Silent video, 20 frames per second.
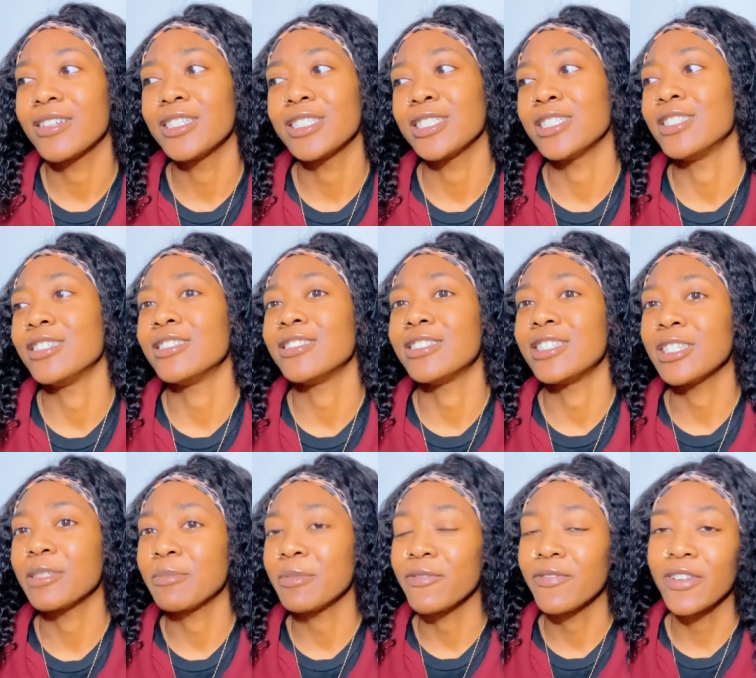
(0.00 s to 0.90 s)
It didn't
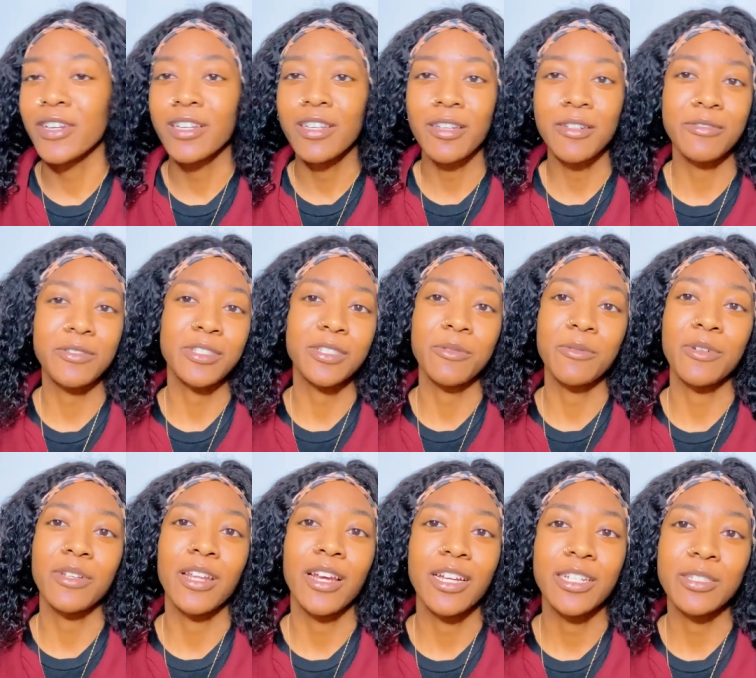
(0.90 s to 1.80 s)
take me very long to
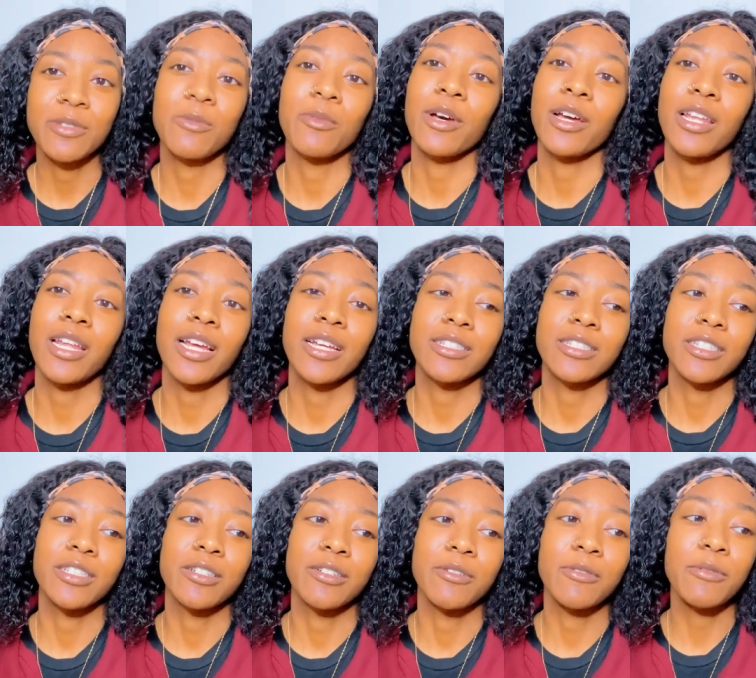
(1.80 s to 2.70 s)
realize what I liked to
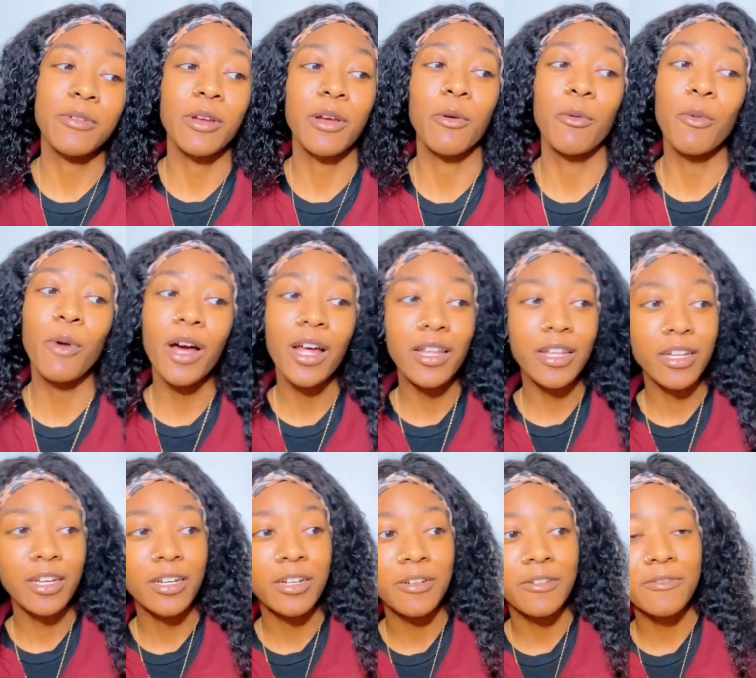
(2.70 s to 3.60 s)
do, what I
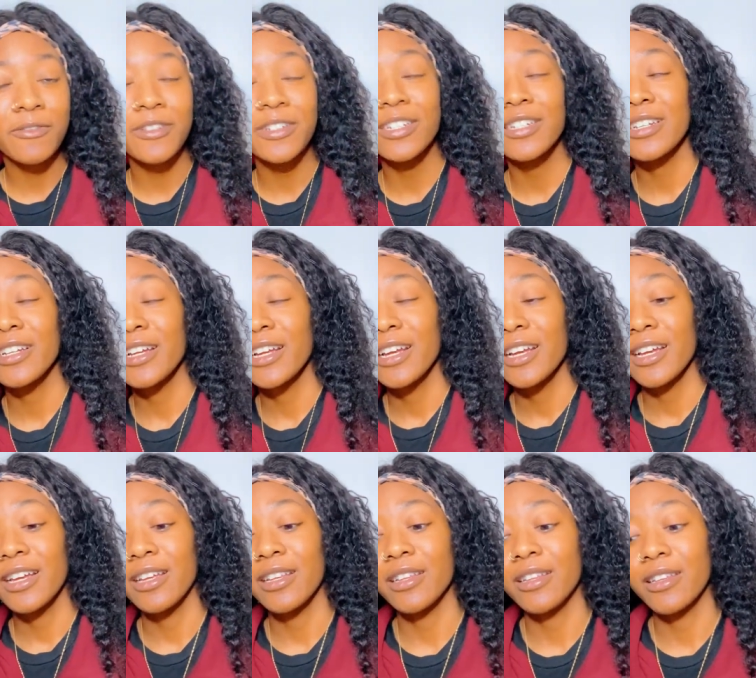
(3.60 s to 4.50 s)
loved,
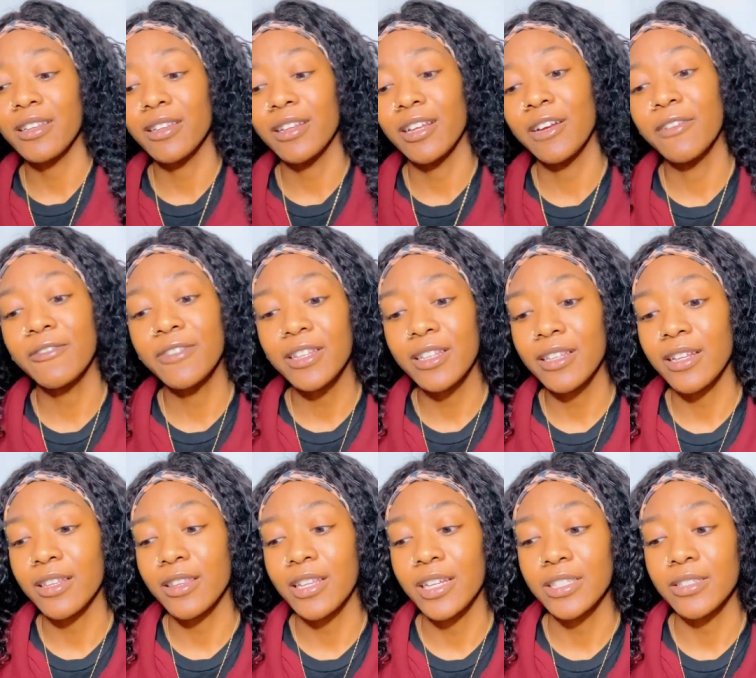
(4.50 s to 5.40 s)
and everything
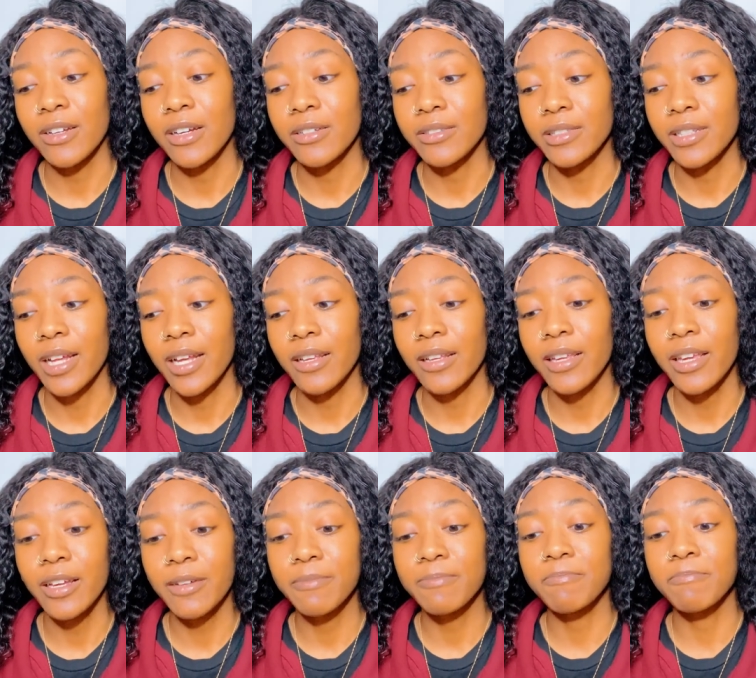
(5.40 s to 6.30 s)
like that. So I was like,
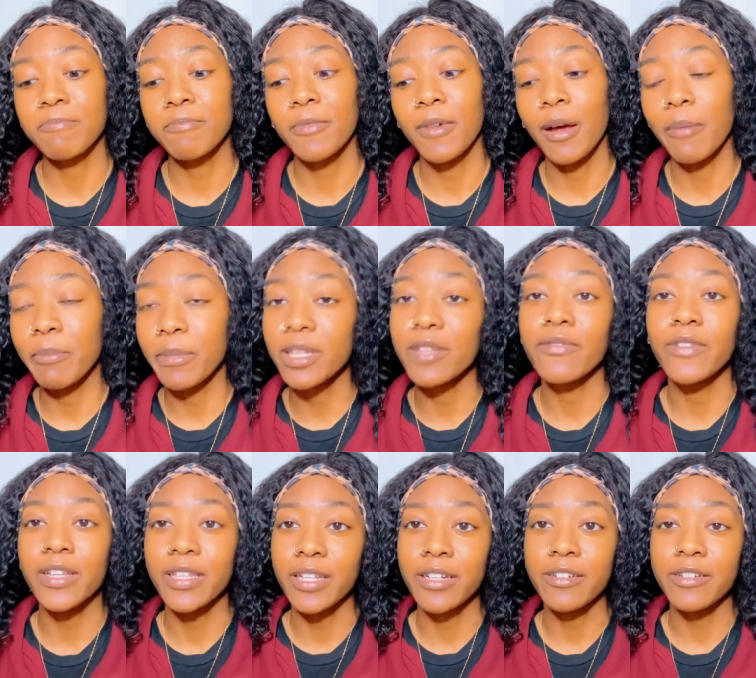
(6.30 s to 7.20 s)
yep, I'm being a
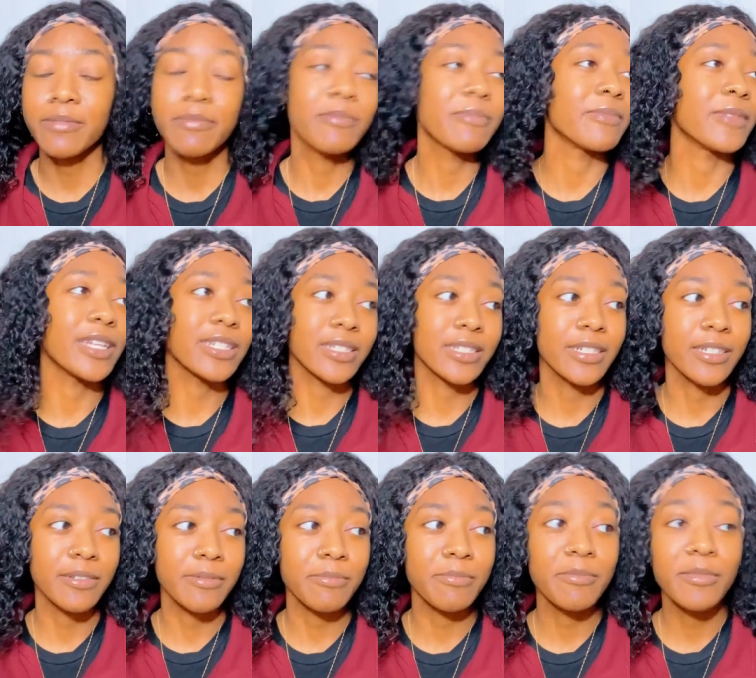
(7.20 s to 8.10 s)
veterinarian. That's
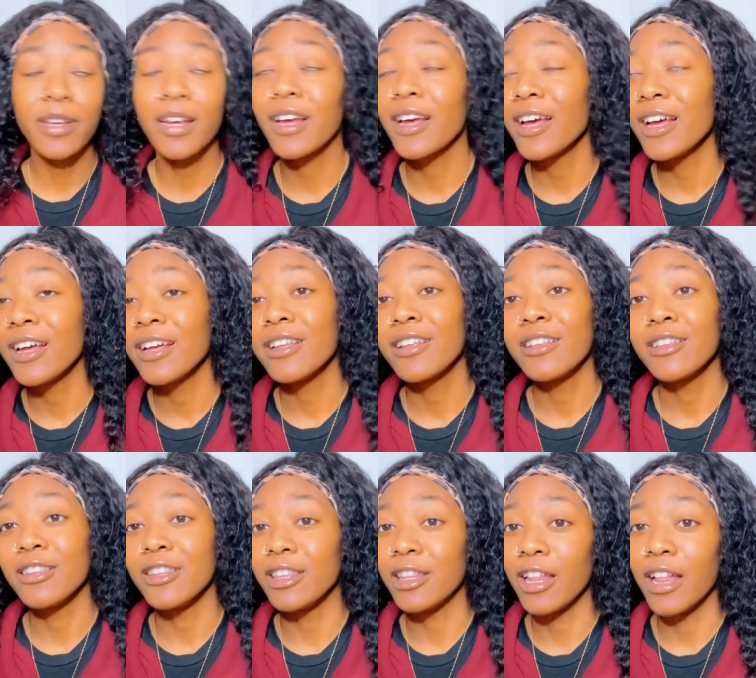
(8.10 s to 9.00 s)
it.
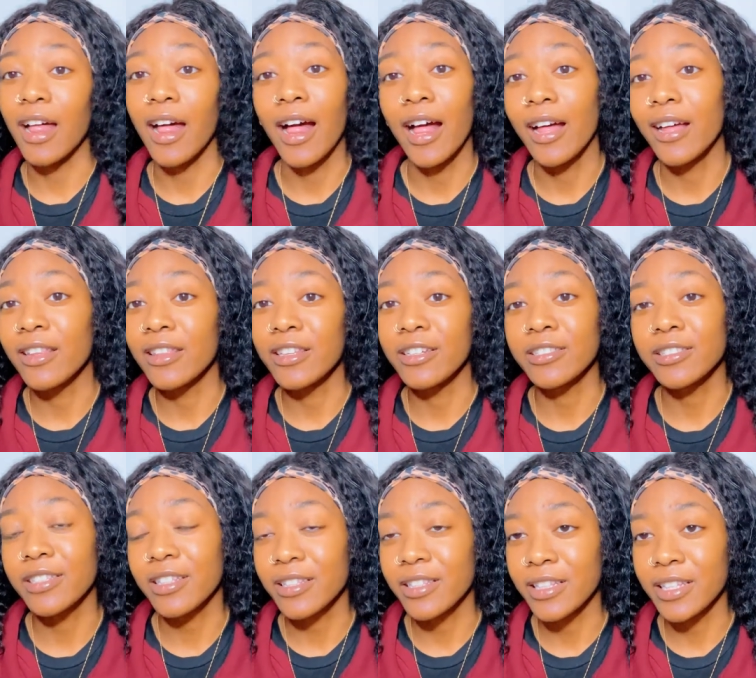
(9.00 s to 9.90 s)
There's
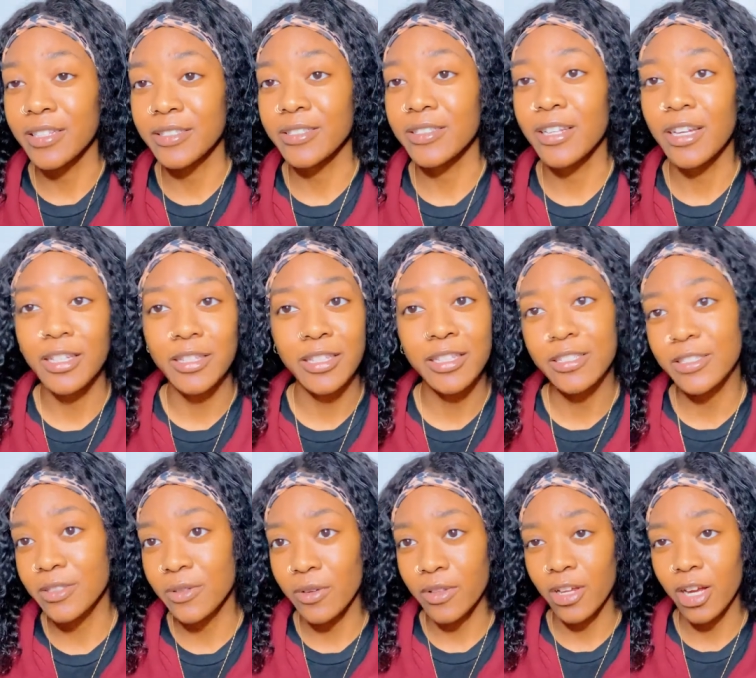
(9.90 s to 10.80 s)
nothing else. There's
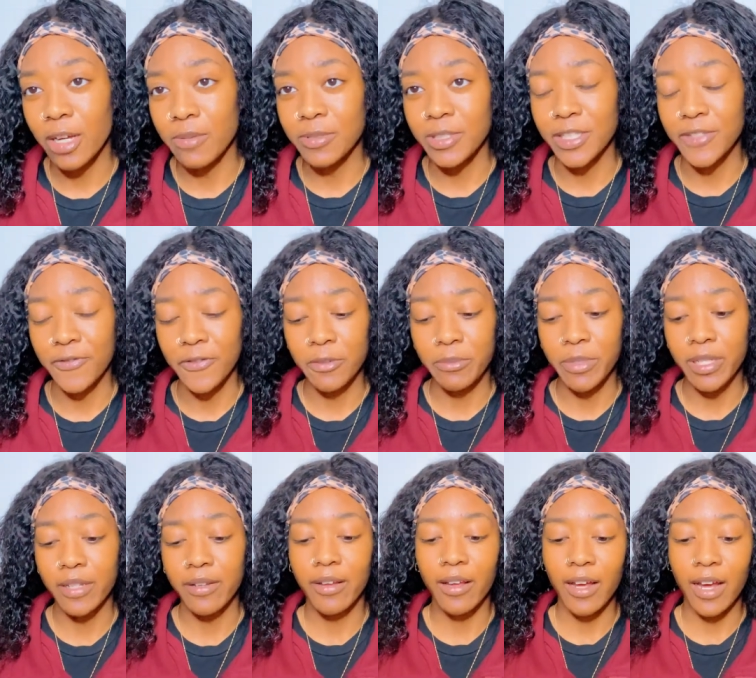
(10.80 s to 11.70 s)
no other options for
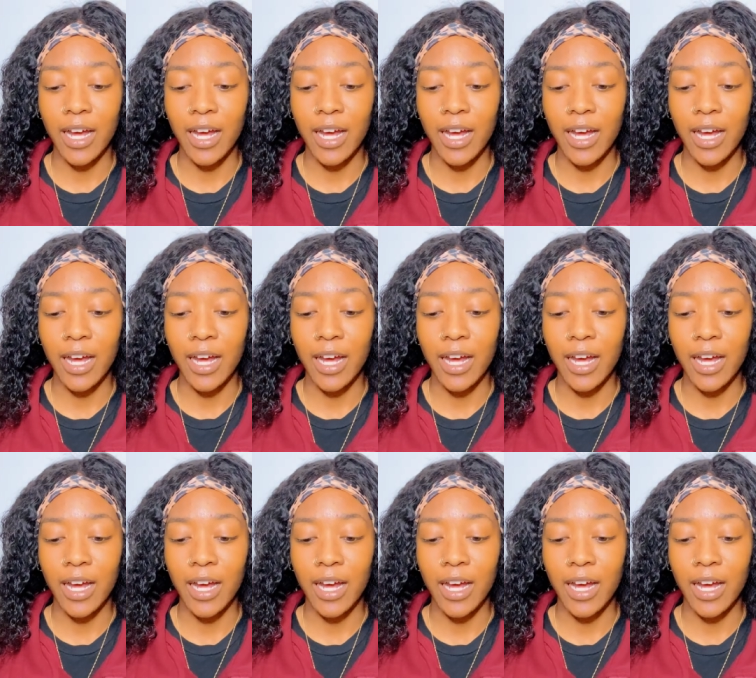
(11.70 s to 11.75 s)
me.